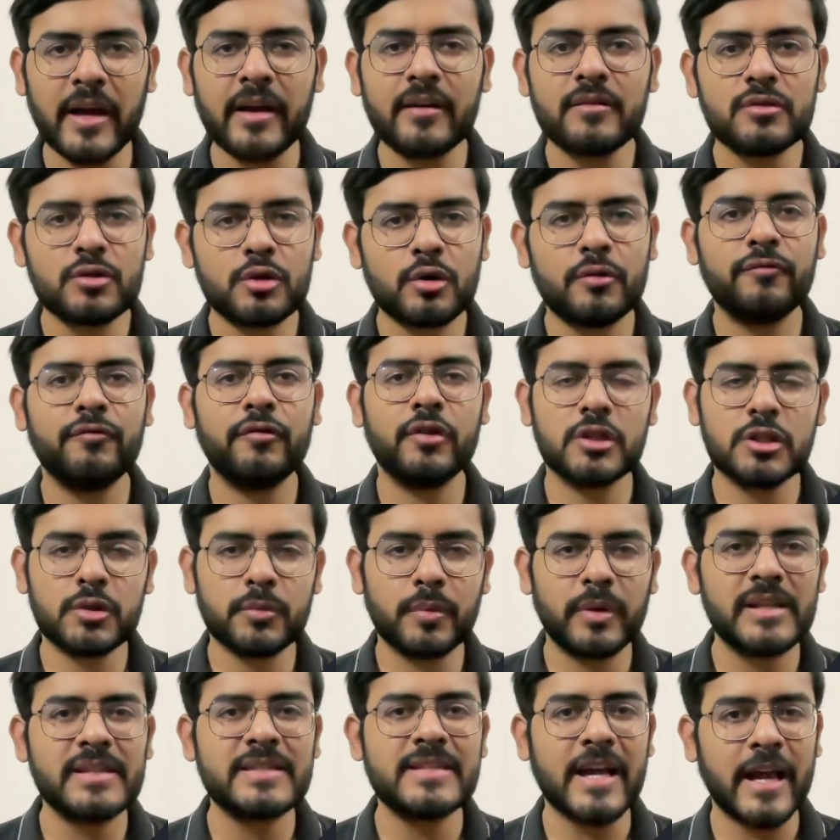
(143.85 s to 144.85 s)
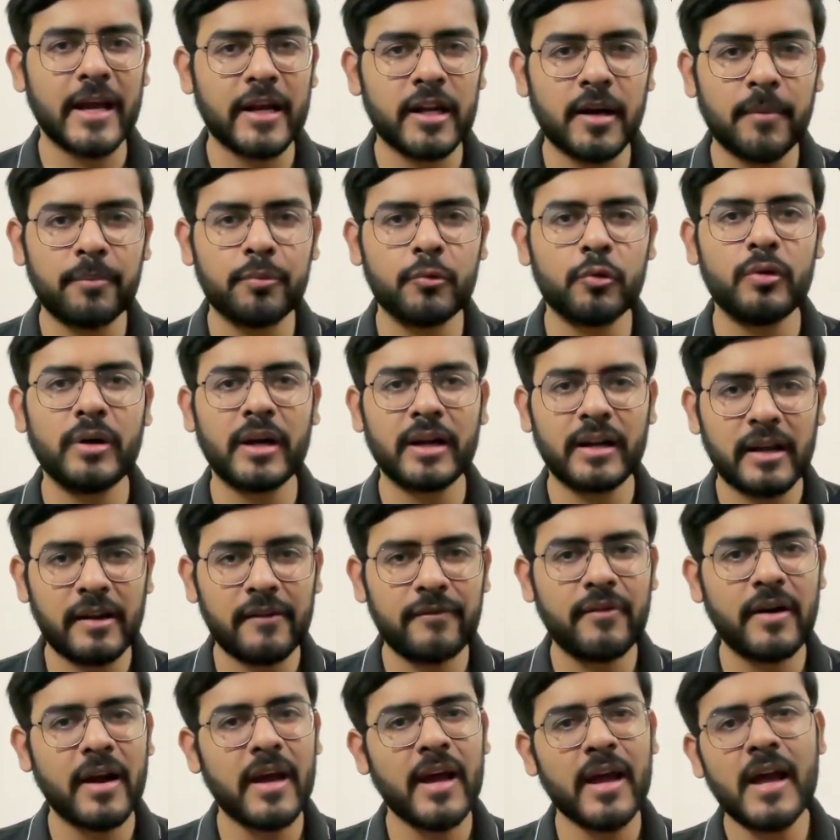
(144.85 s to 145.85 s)
So first we'll sign up to
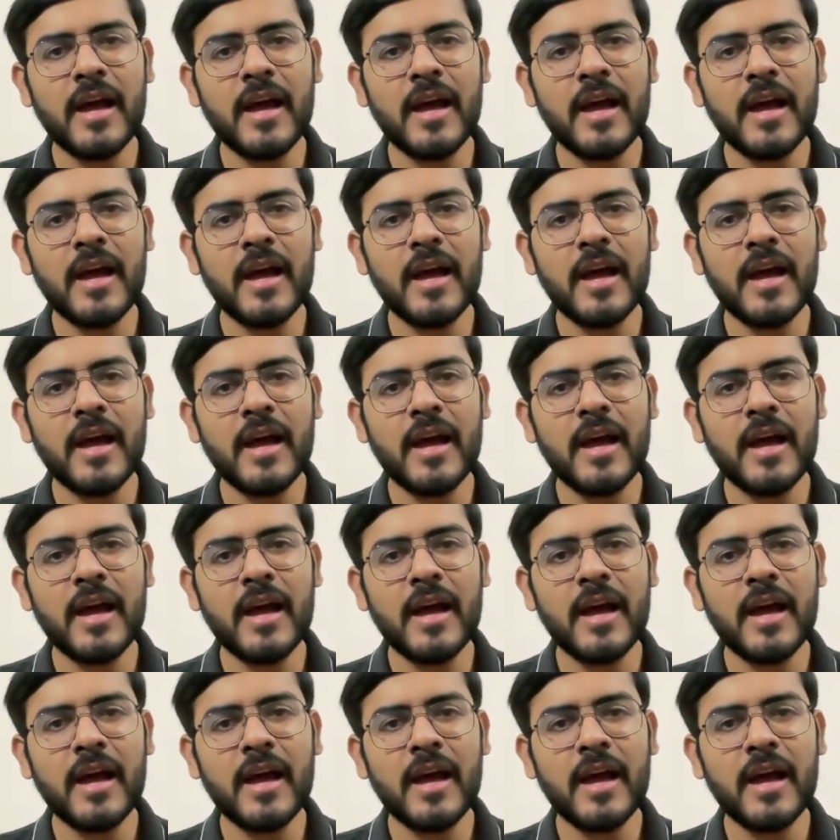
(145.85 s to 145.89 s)
Netlify